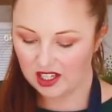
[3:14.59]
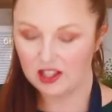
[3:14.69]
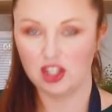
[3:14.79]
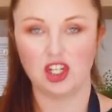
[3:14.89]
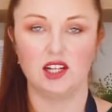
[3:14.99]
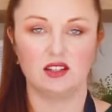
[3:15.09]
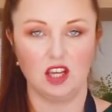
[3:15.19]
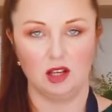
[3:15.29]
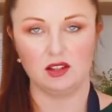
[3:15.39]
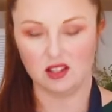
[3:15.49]
Basically the
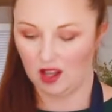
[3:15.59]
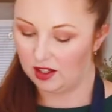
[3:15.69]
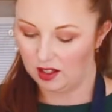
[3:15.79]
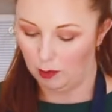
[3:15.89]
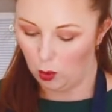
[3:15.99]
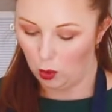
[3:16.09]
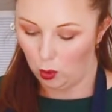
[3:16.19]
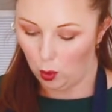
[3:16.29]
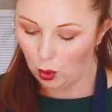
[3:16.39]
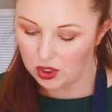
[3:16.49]
gelatine sucks
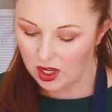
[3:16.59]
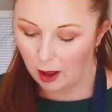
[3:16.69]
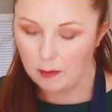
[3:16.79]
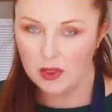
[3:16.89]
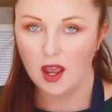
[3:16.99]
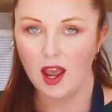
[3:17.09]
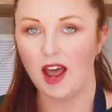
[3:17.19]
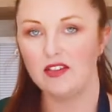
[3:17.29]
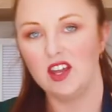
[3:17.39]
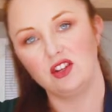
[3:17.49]
up all the water
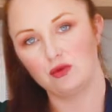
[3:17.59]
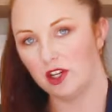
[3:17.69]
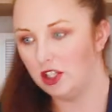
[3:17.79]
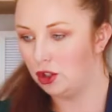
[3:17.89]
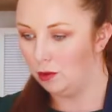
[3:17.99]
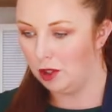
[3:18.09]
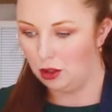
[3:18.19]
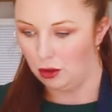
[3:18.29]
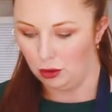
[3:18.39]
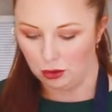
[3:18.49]
and then is ready
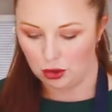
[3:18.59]
to be